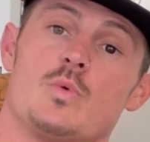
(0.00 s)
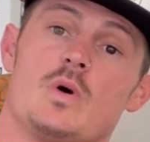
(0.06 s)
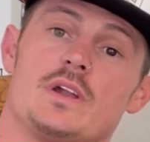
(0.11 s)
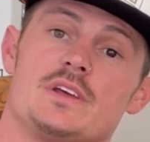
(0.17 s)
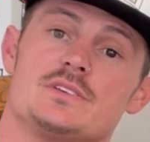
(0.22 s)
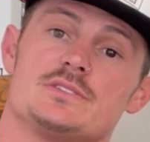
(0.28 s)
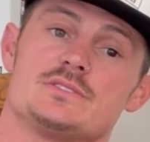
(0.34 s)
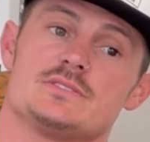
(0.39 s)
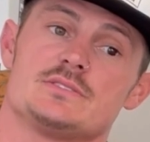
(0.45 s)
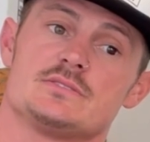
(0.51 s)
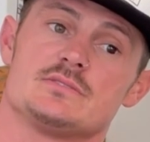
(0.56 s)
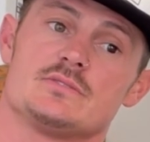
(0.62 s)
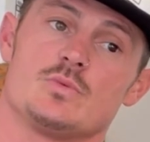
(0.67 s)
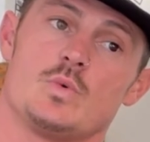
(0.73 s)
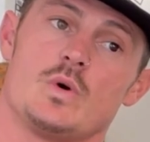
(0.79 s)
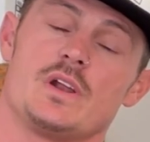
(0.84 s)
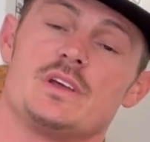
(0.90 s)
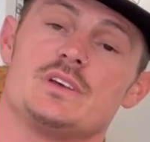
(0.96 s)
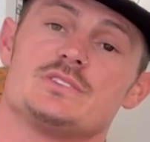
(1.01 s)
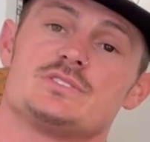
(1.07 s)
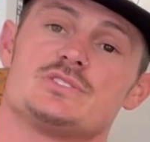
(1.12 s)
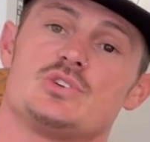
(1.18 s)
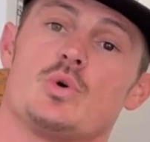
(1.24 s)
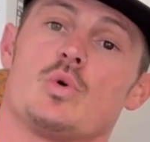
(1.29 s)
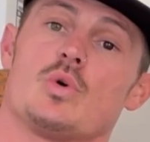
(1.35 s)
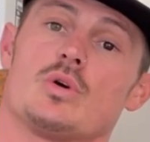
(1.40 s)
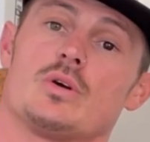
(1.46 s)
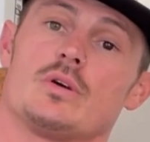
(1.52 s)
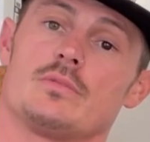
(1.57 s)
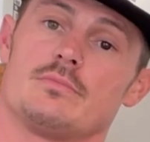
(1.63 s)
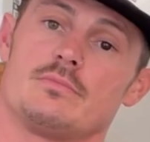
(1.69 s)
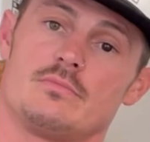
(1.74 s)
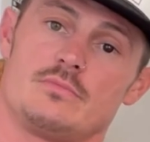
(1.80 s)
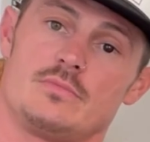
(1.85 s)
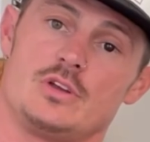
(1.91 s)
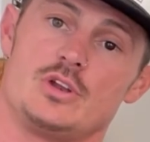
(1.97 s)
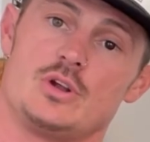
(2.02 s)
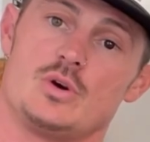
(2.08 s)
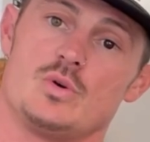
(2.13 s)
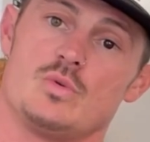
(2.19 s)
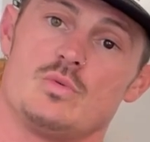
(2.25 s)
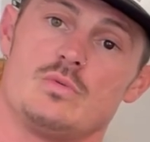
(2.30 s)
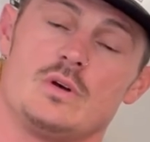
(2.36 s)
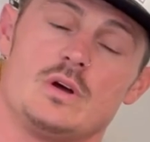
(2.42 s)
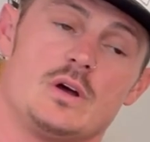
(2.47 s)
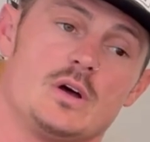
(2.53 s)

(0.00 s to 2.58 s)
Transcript: what is your, you know,